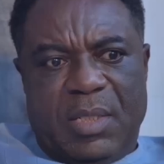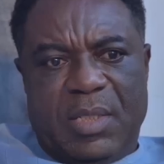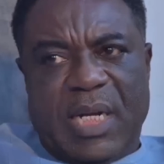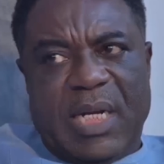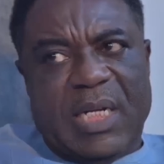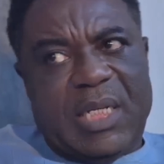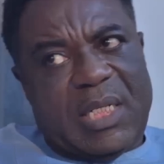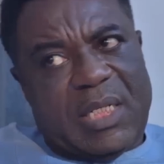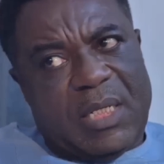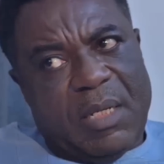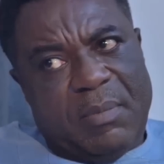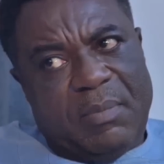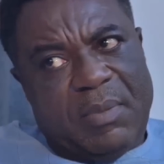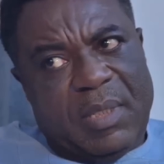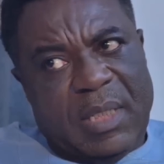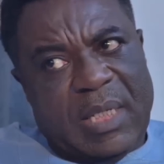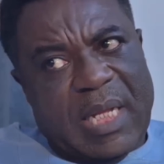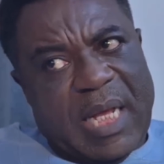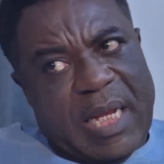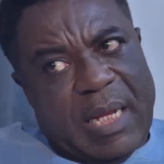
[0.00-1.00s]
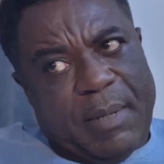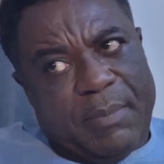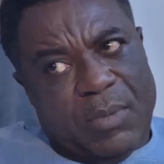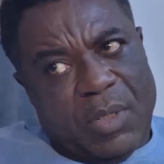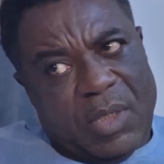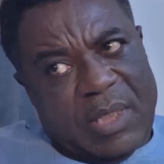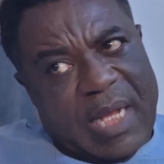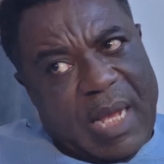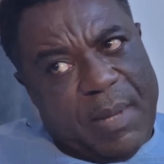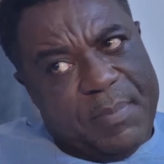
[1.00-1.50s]
there is something I am
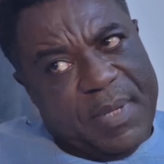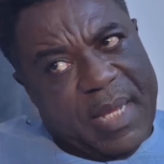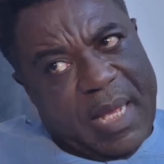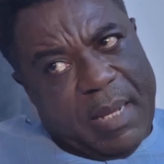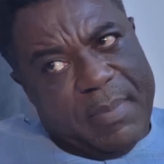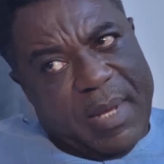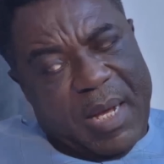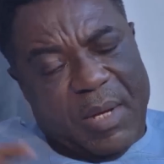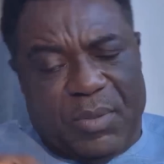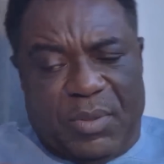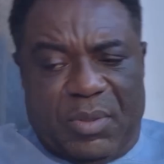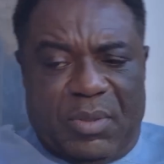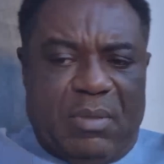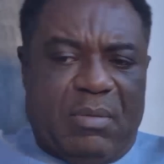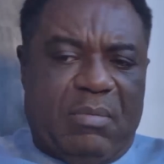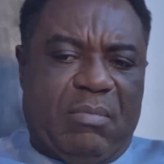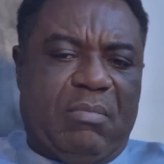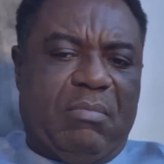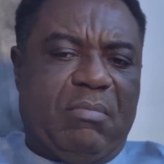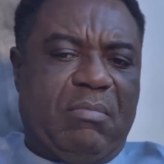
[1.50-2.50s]
not happy about.